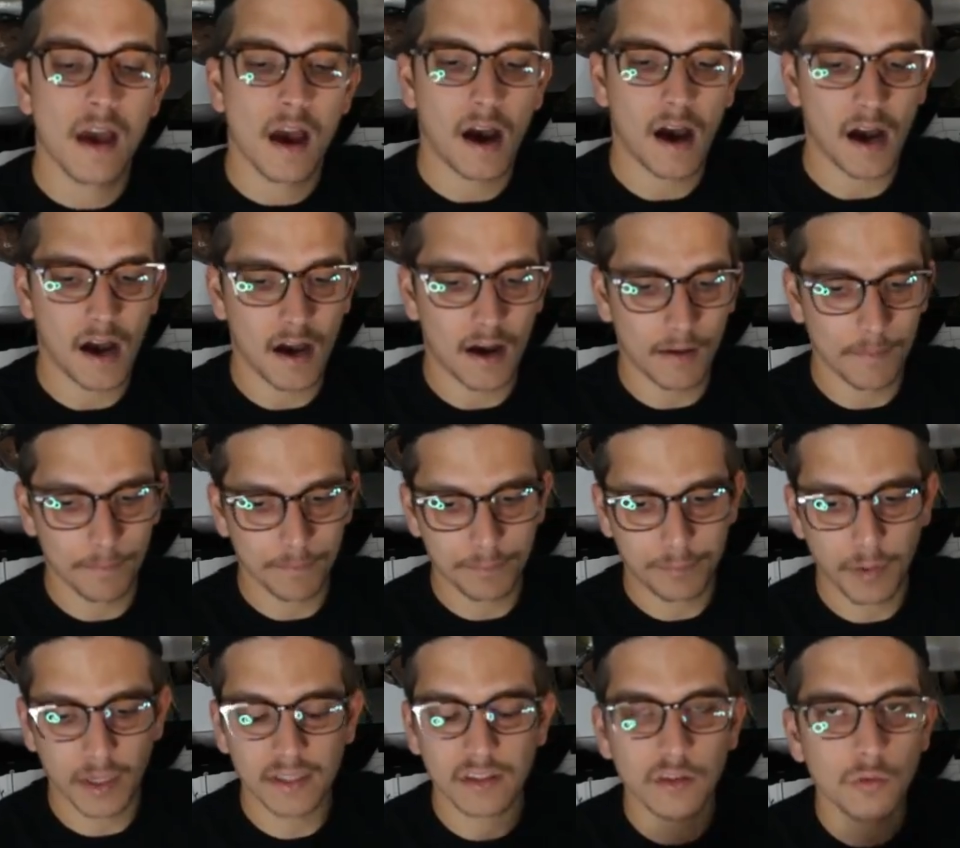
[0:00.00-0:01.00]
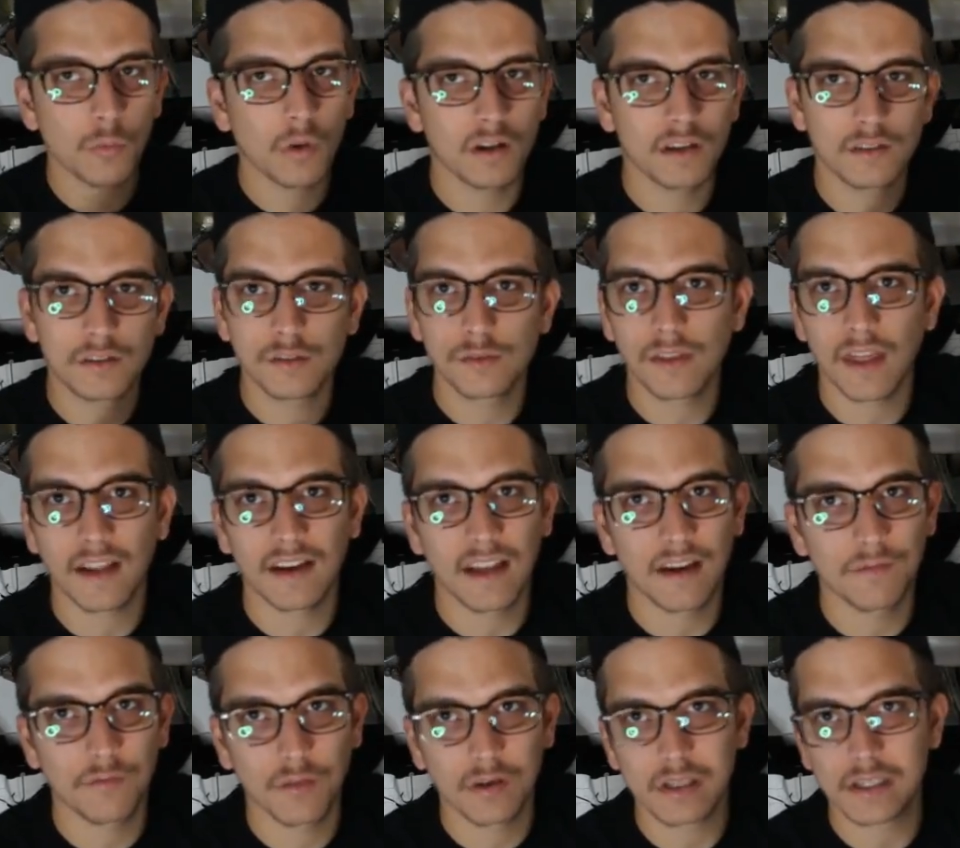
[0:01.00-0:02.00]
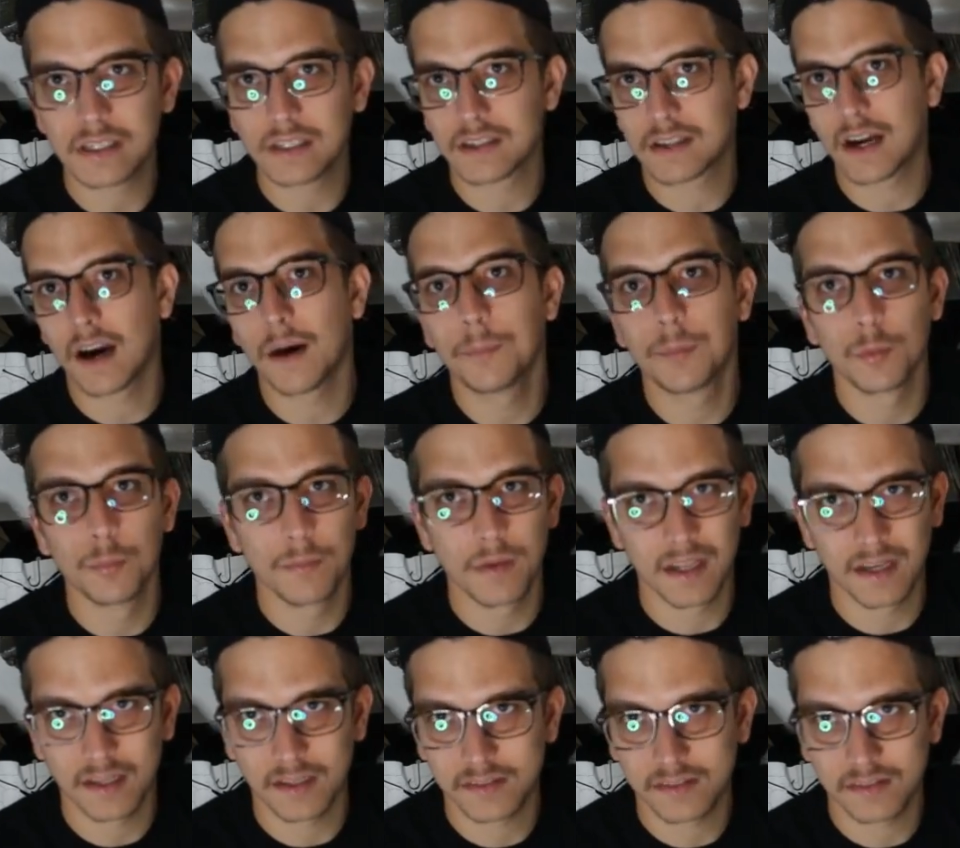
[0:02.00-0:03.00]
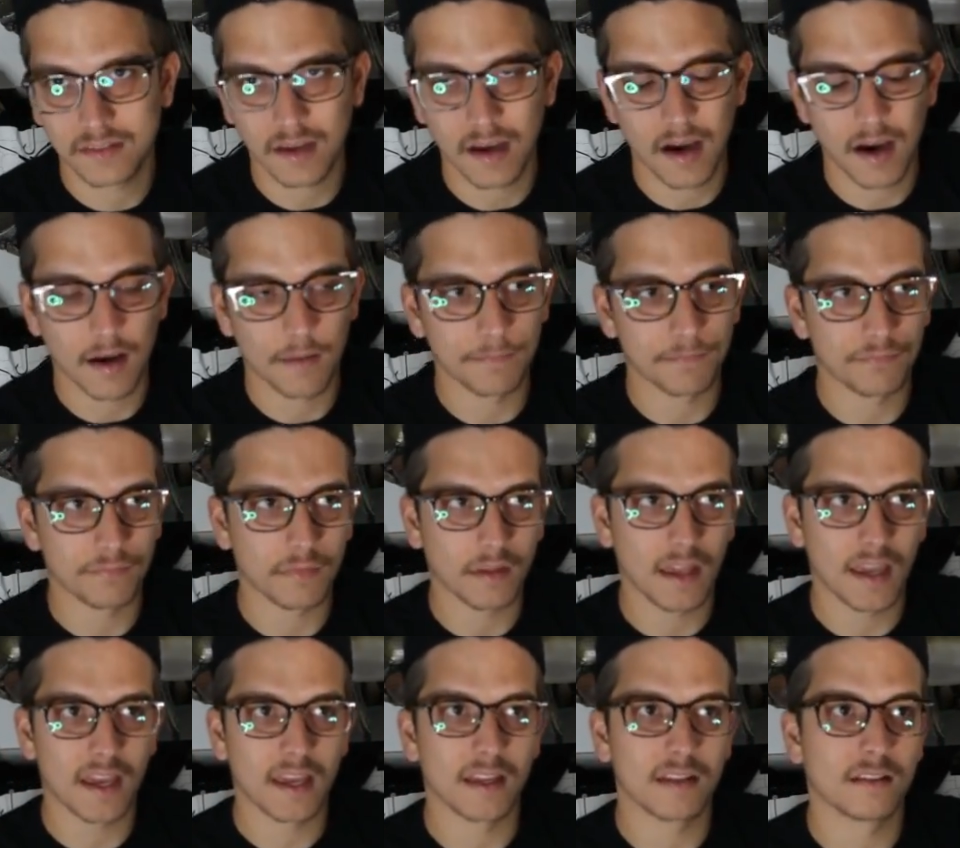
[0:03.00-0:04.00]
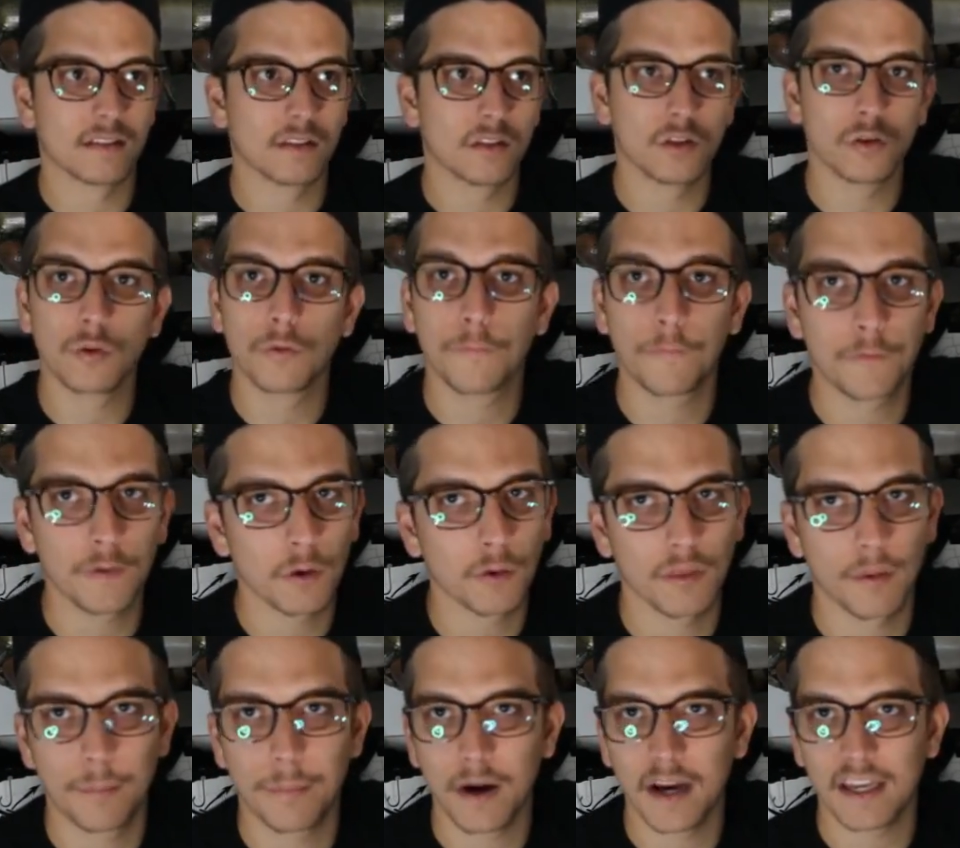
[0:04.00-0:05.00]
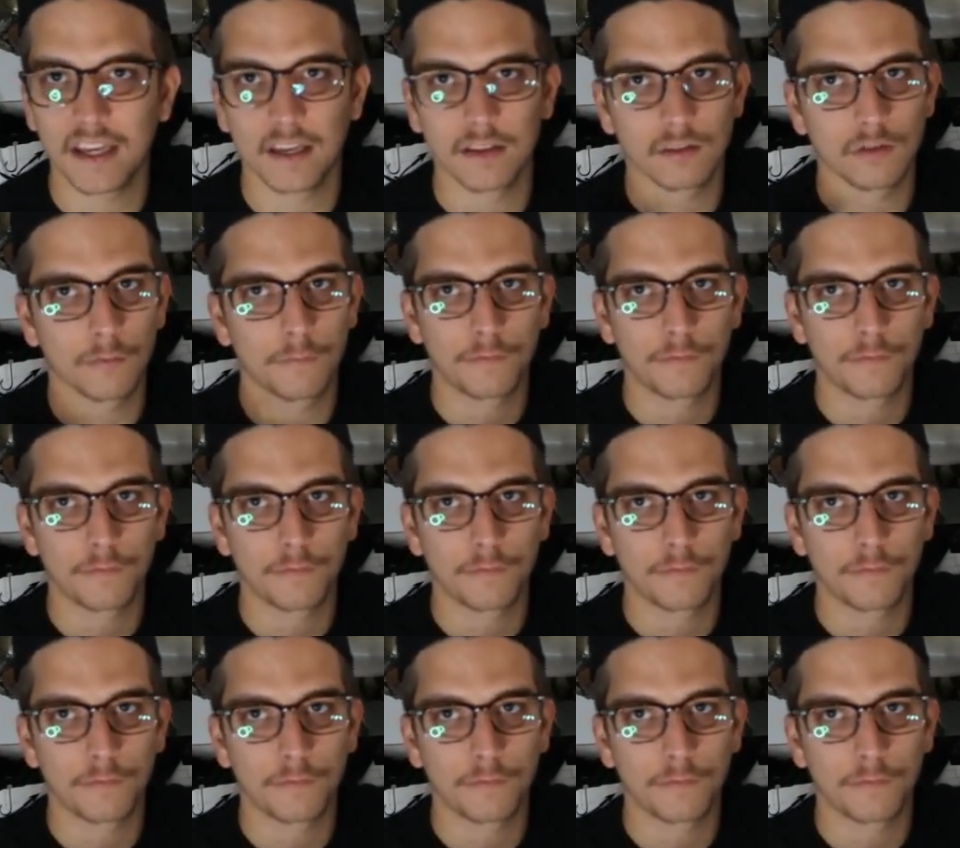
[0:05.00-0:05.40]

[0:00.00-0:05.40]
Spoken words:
but you want to do that every couple minutes, and you'll feel the bite, and you'll